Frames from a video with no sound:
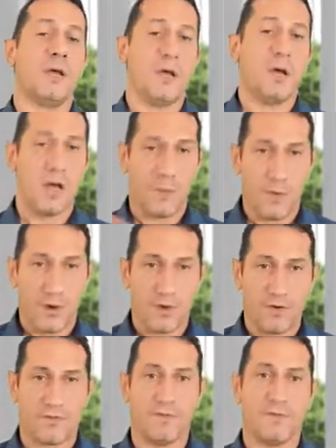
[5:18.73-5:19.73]

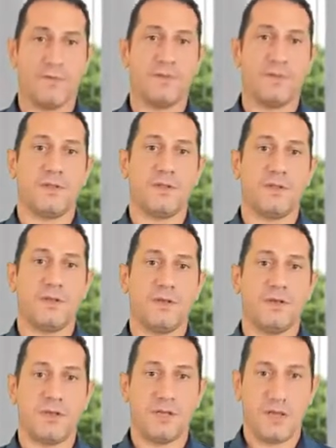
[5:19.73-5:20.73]
above
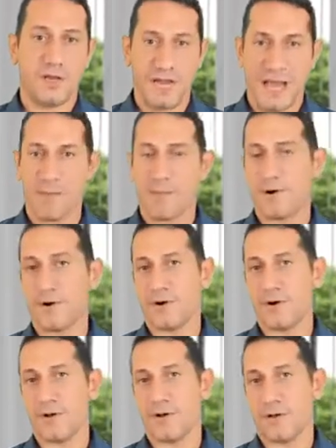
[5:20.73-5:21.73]
a number
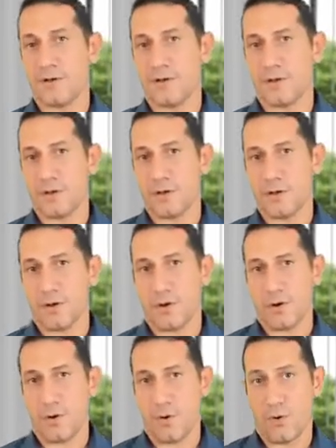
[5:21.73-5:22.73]

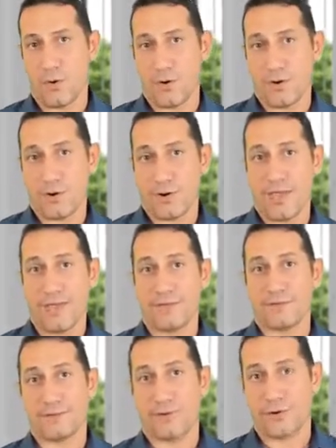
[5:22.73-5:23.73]
or a rate
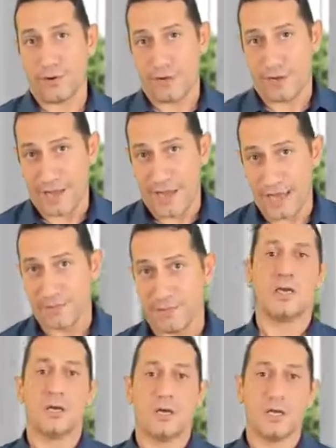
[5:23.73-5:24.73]
or an animal
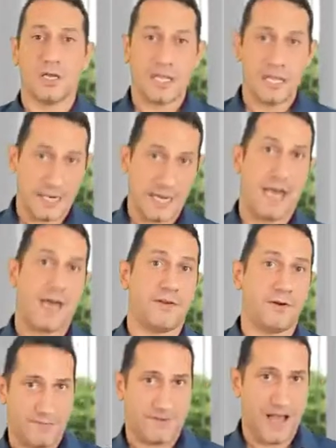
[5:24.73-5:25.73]
in another
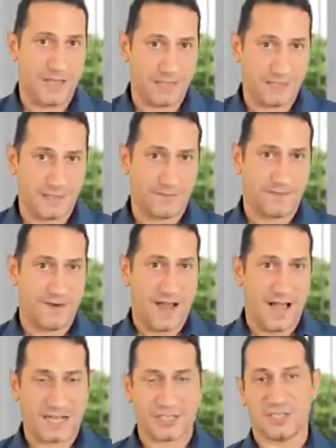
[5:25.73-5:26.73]
group. It's a
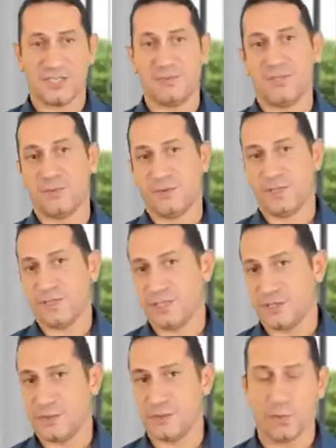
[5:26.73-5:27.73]
fraction between these
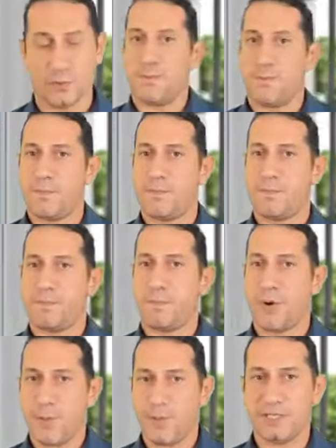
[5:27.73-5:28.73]
two.
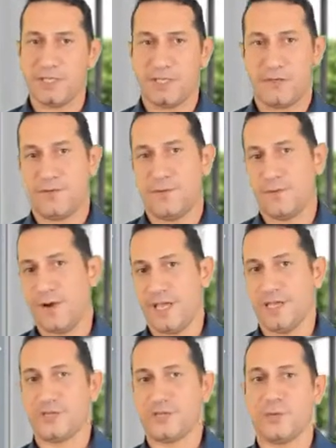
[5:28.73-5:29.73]
Properties of a
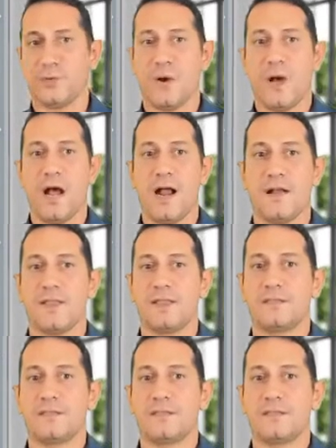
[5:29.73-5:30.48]
ratio are that